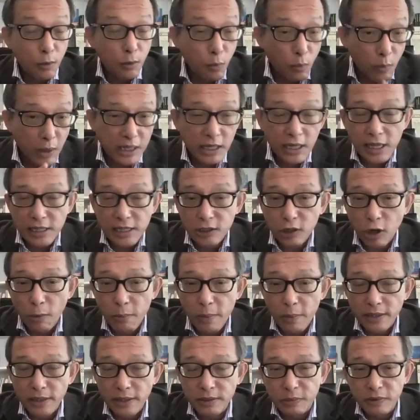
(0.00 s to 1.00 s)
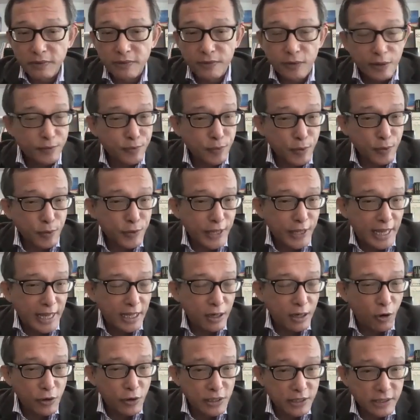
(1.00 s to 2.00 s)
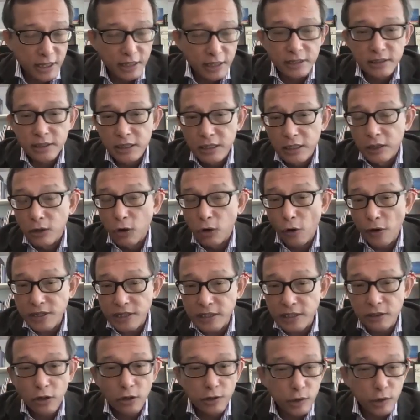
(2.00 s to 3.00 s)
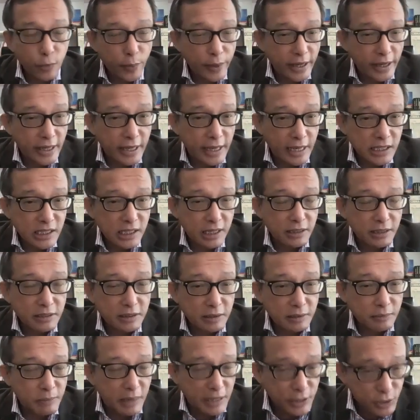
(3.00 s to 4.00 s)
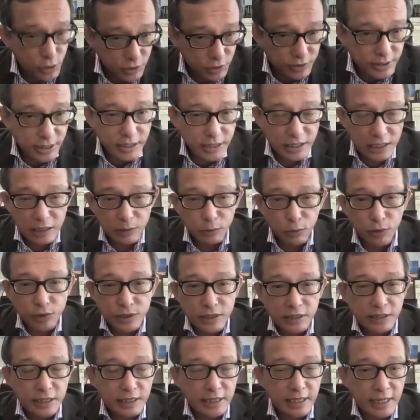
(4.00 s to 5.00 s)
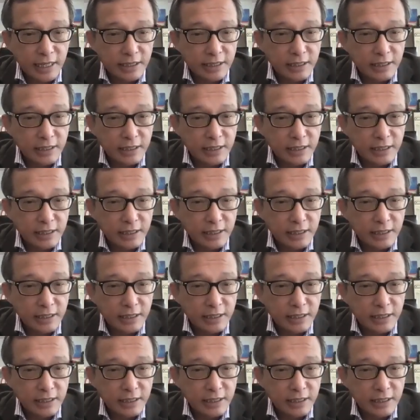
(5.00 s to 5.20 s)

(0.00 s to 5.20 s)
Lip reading: One last comment before I thank Oisan. Oisan along the way has mentioned that he was in the